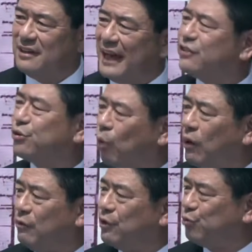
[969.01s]
That
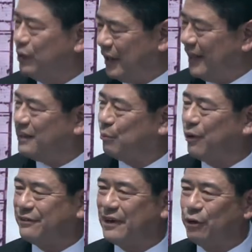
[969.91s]
story was relayed to
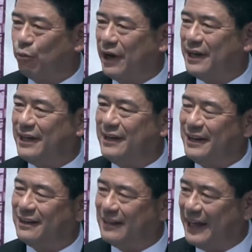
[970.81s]
President Reagan
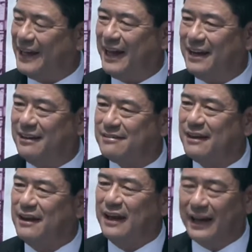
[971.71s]
in the late 80s,
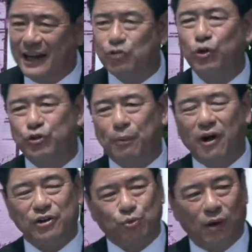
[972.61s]
and his
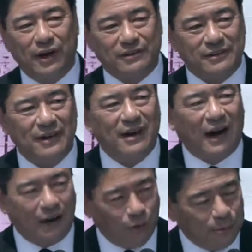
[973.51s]
response was,
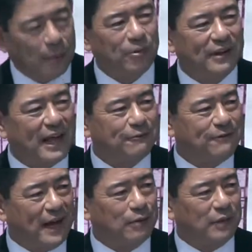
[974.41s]
"I remember that
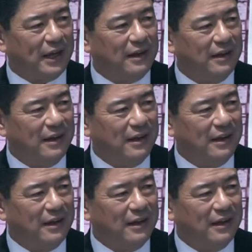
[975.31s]
family,